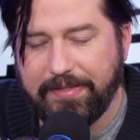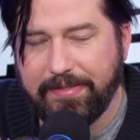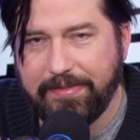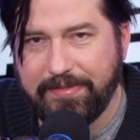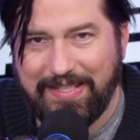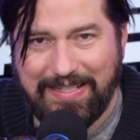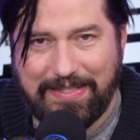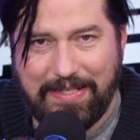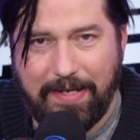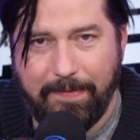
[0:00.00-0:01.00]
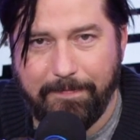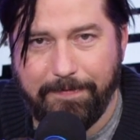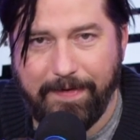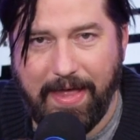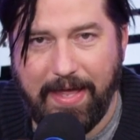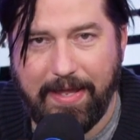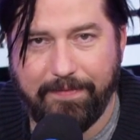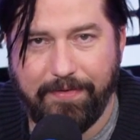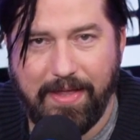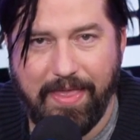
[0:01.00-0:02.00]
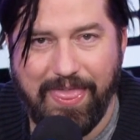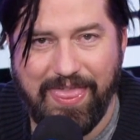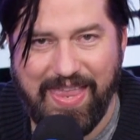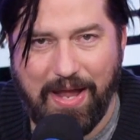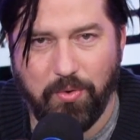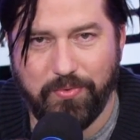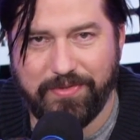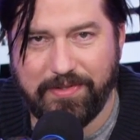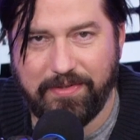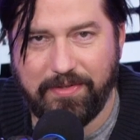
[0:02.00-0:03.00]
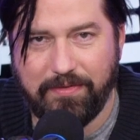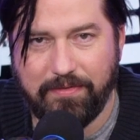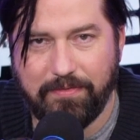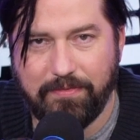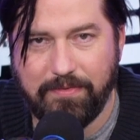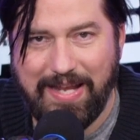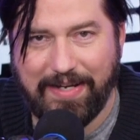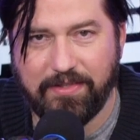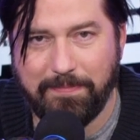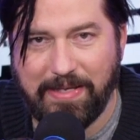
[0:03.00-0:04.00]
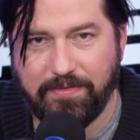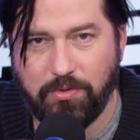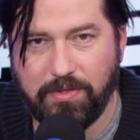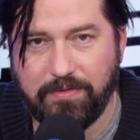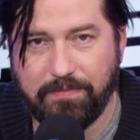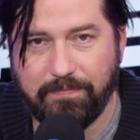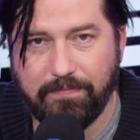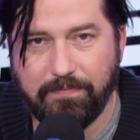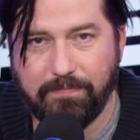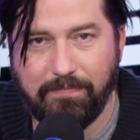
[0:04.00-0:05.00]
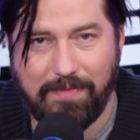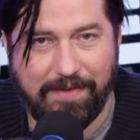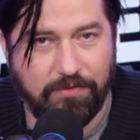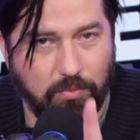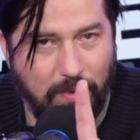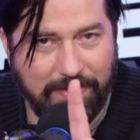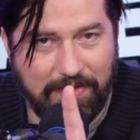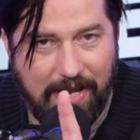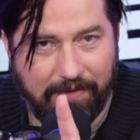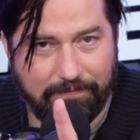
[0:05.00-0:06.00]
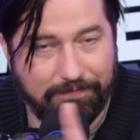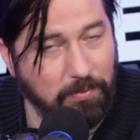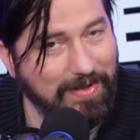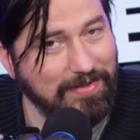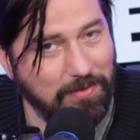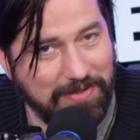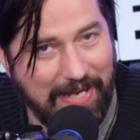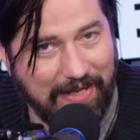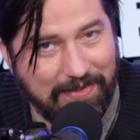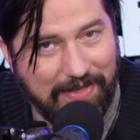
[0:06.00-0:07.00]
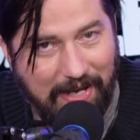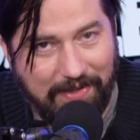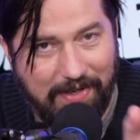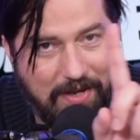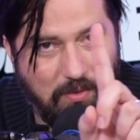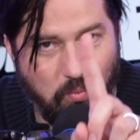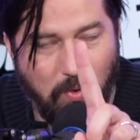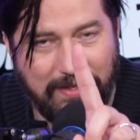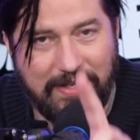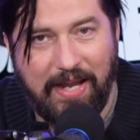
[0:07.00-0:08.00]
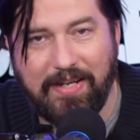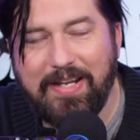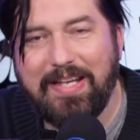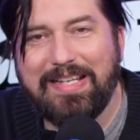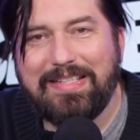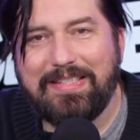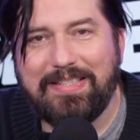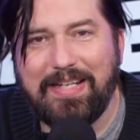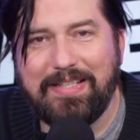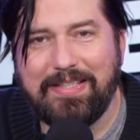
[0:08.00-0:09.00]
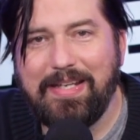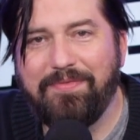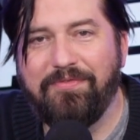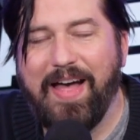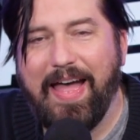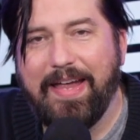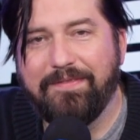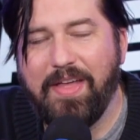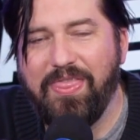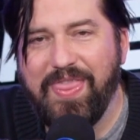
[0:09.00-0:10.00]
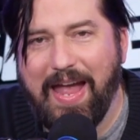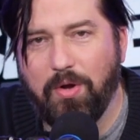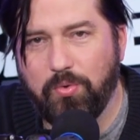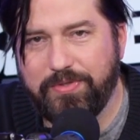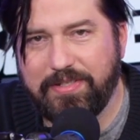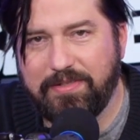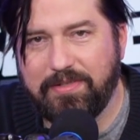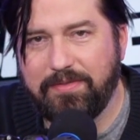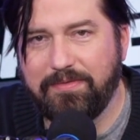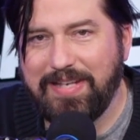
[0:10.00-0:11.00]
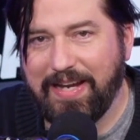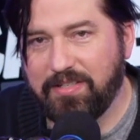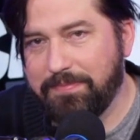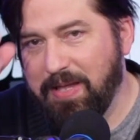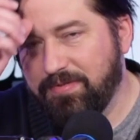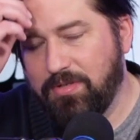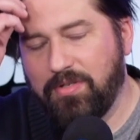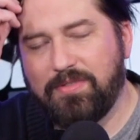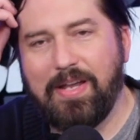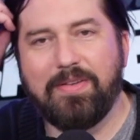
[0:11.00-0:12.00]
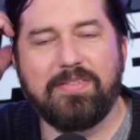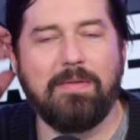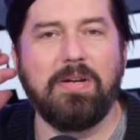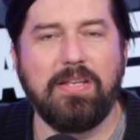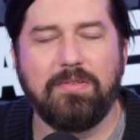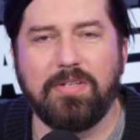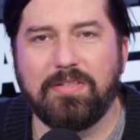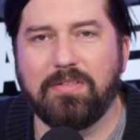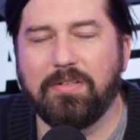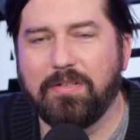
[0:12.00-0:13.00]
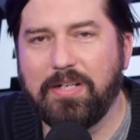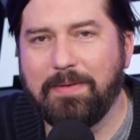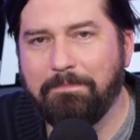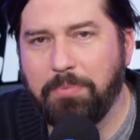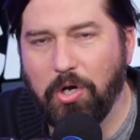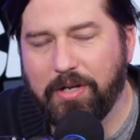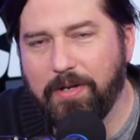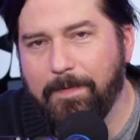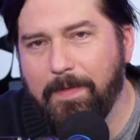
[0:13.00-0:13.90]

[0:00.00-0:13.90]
65,000 text messages. After one date, there was no second date. One date, 65,000 text messages. Now, as somebody who just turned in a book,